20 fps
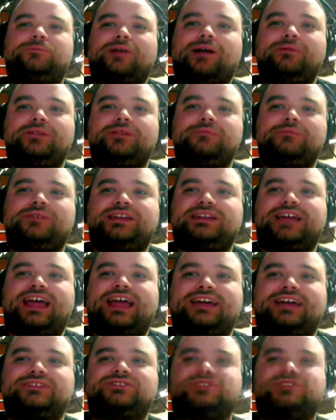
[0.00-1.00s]
probably be to
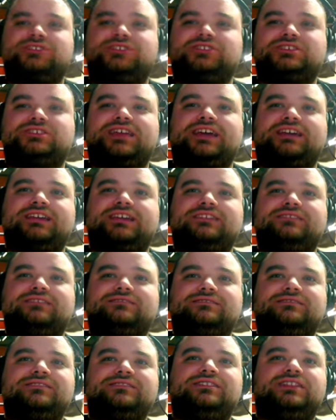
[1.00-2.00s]
actually just heck
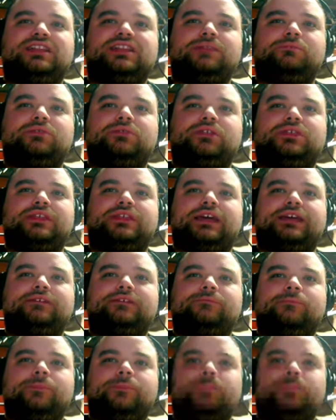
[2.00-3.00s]
and clip the thing.